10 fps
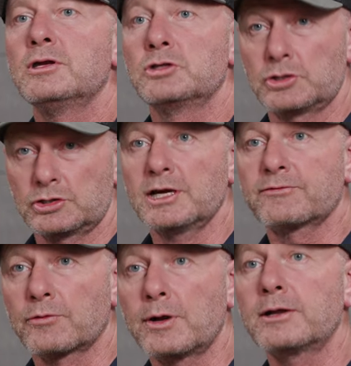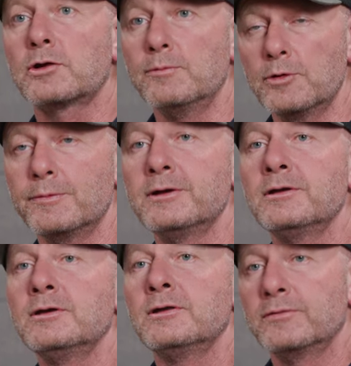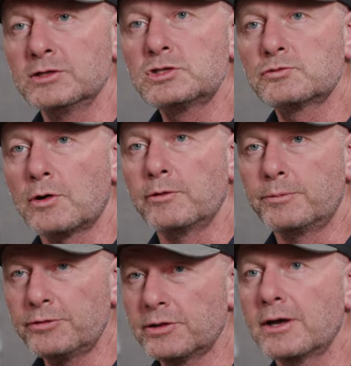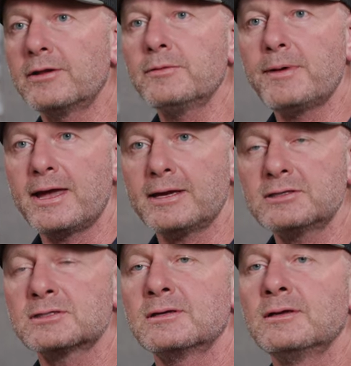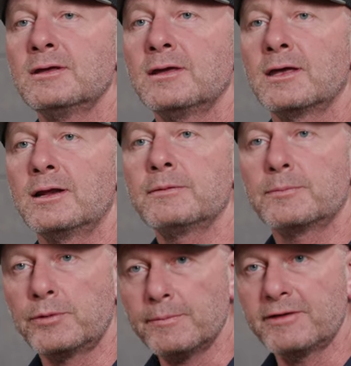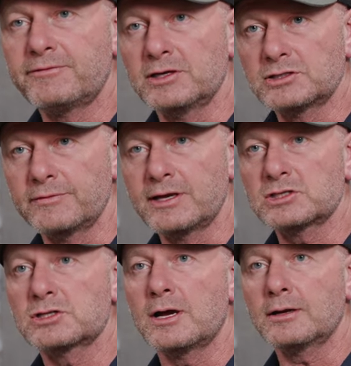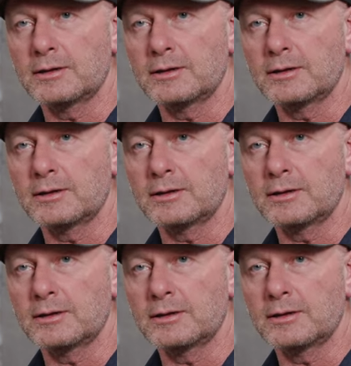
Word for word: is to check for reticle movement. This is where we put the gun on the bags, and I'm going to put my face on that stock.